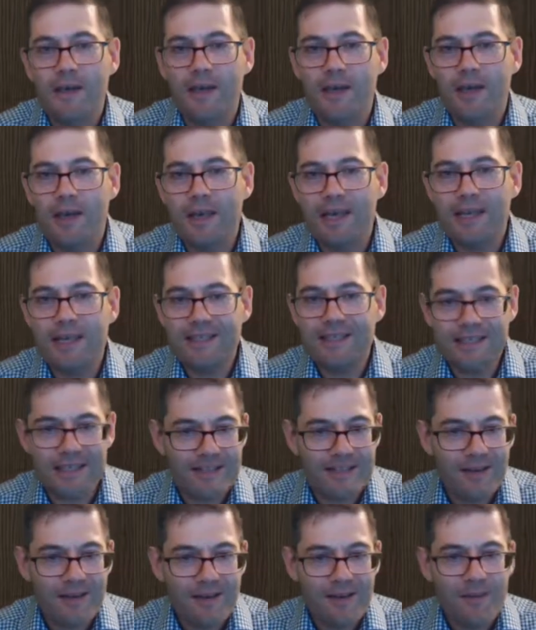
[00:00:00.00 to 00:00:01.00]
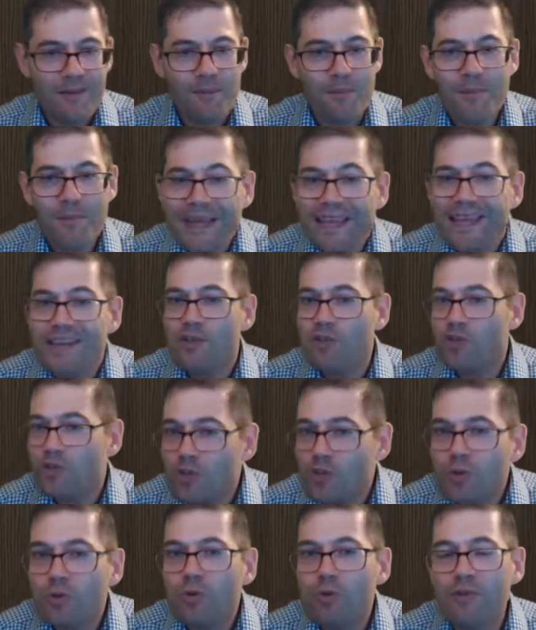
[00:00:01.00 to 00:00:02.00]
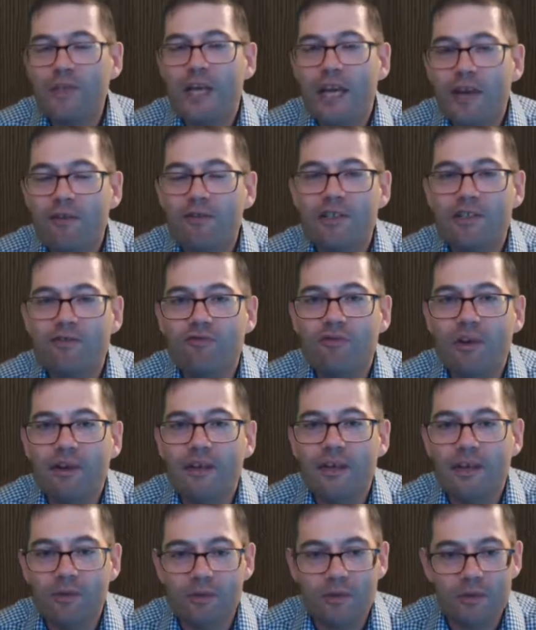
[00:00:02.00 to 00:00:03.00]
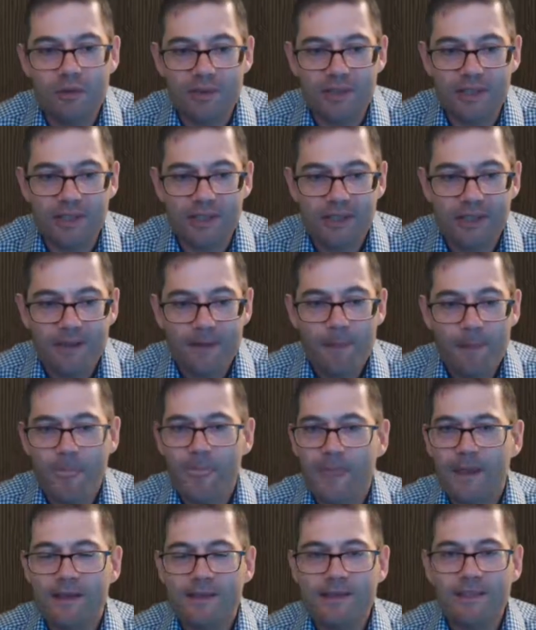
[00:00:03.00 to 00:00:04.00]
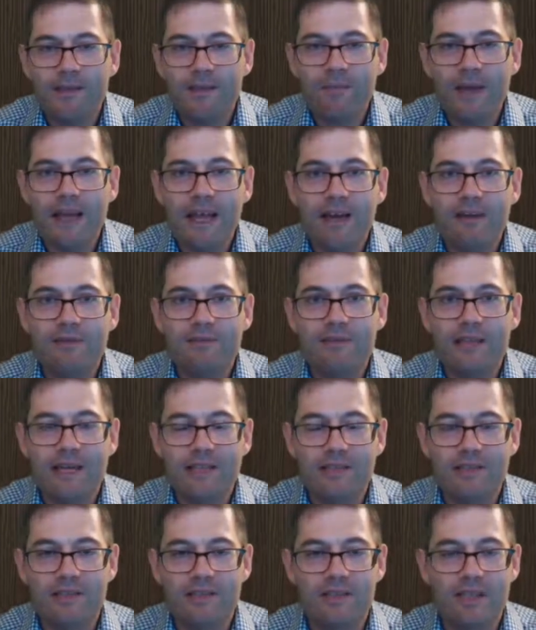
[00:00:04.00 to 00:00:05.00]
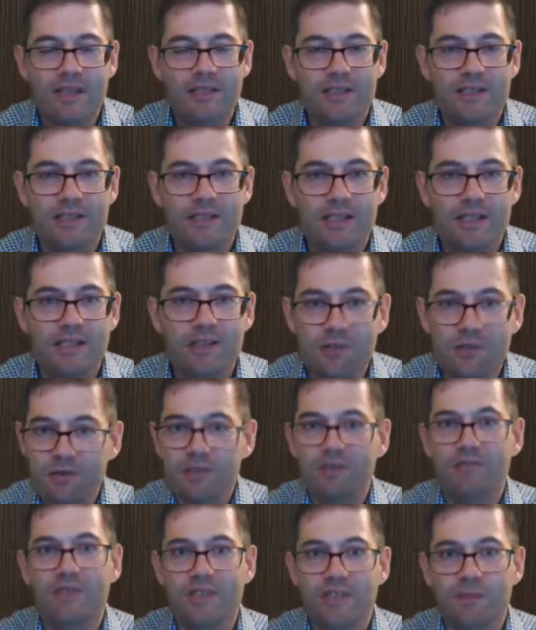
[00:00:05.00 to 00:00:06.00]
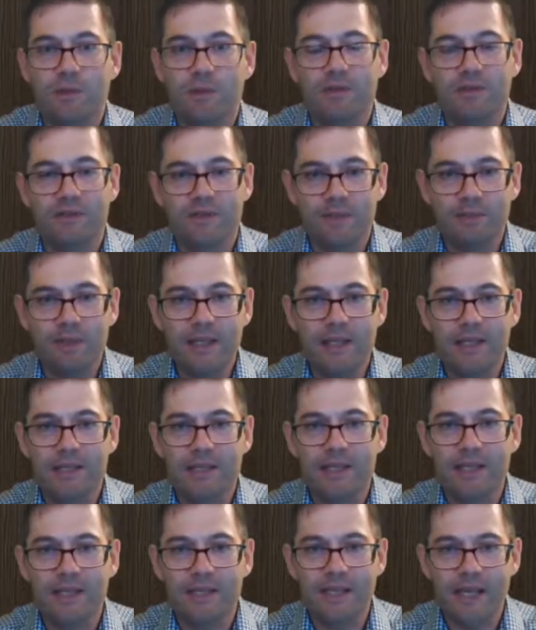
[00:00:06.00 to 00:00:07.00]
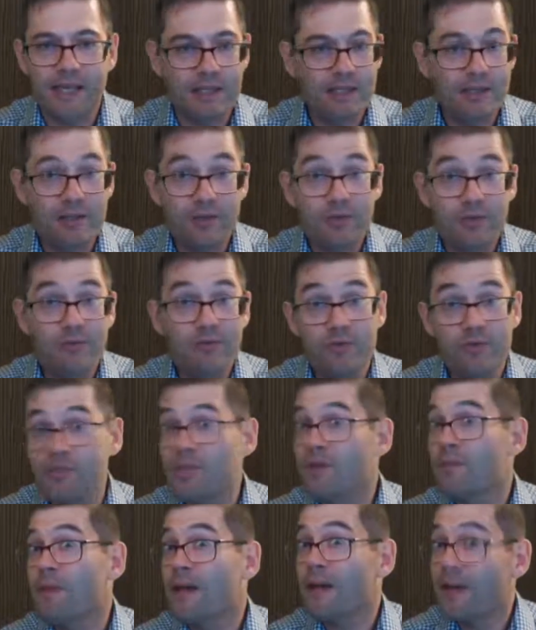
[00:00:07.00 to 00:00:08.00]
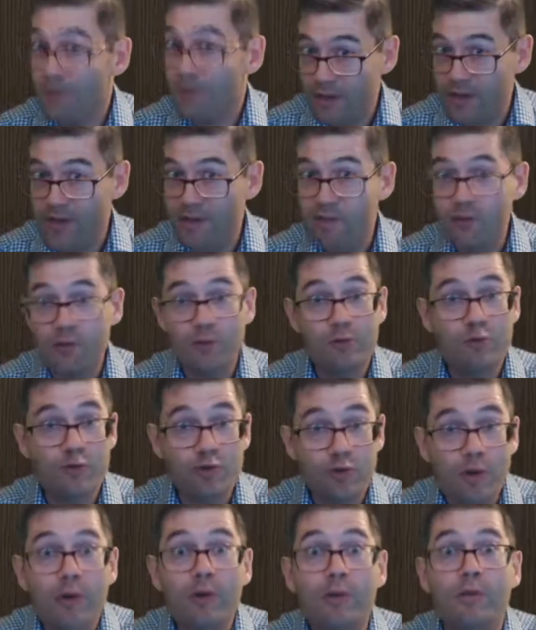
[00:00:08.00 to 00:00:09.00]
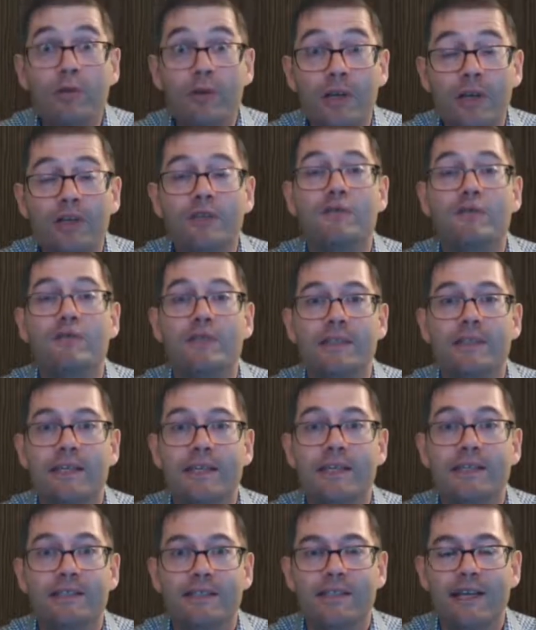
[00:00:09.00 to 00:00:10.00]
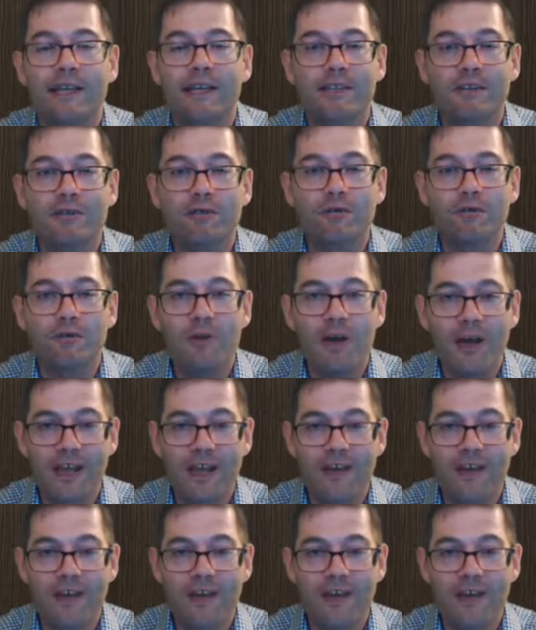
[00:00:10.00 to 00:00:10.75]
And then it says, make sure there is running water. Somehow that suggests it's your responsibility, that you somehow have control over this, that you